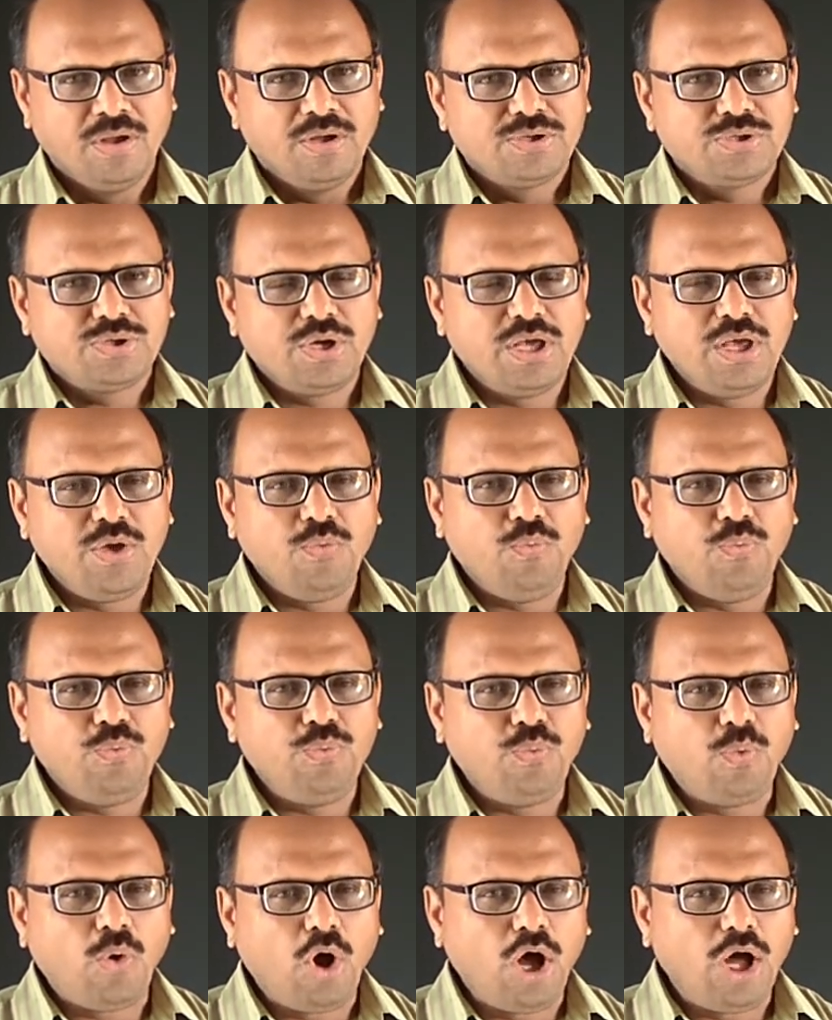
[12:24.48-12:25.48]
So he
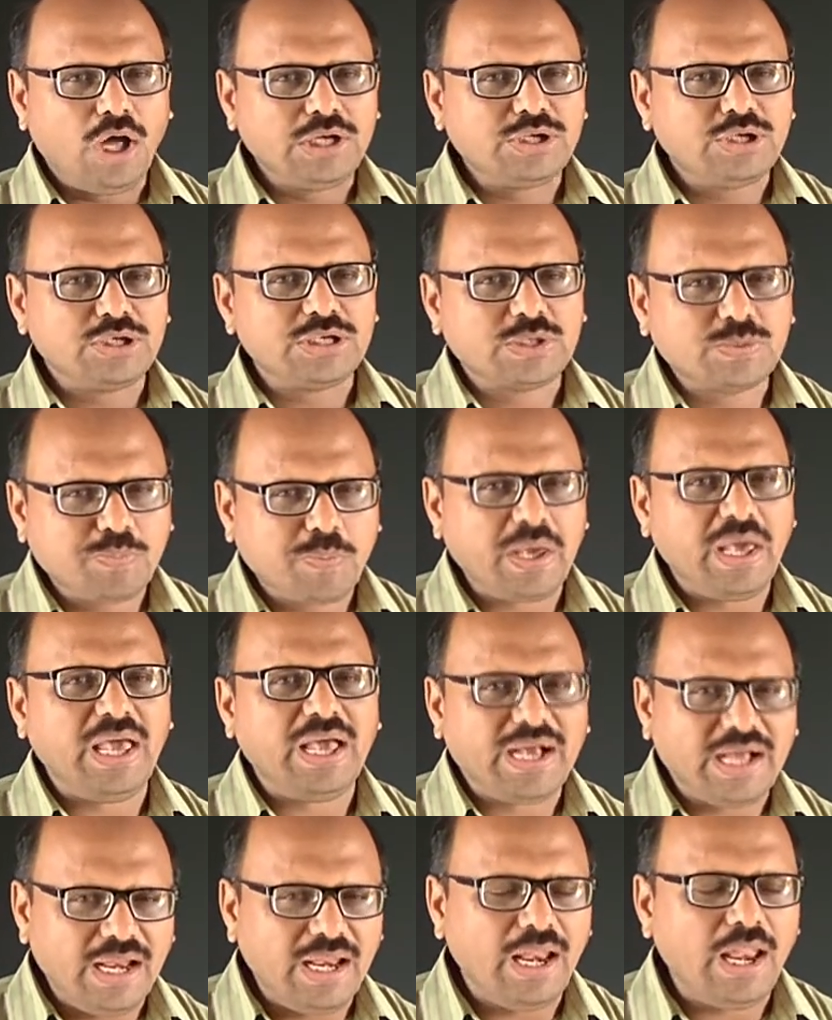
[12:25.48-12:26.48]
want to
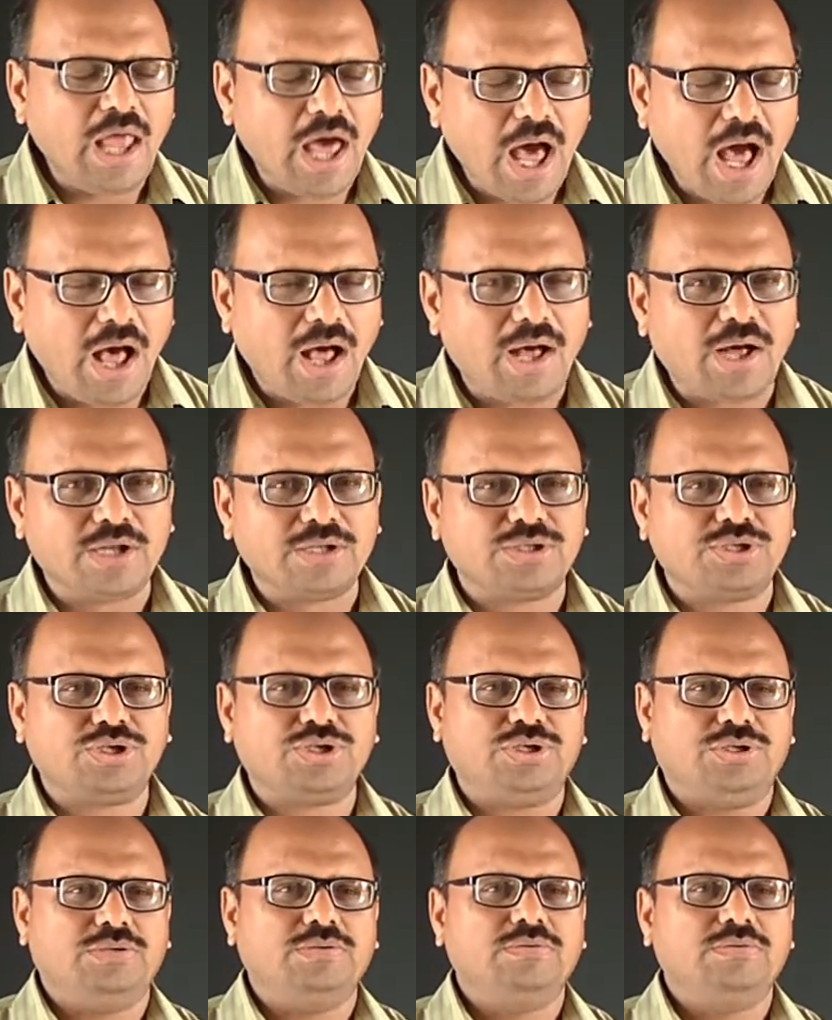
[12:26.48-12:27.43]
speak a lot.